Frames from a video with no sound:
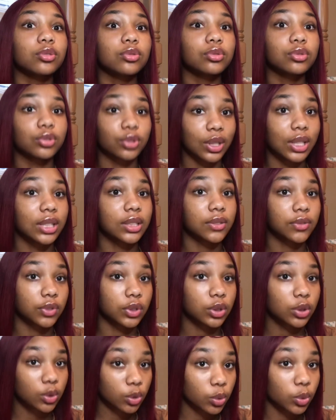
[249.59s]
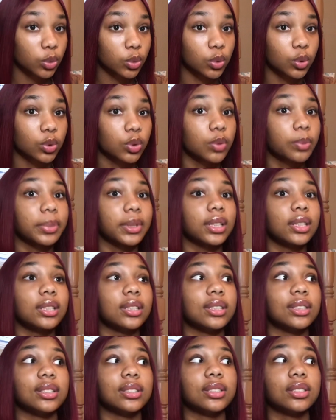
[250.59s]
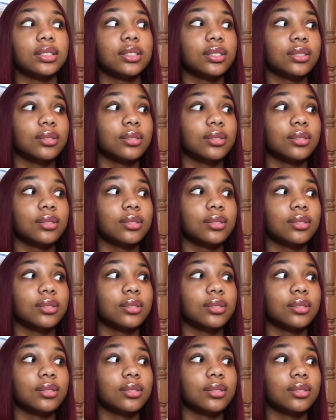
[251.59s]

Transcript: transfer schools, because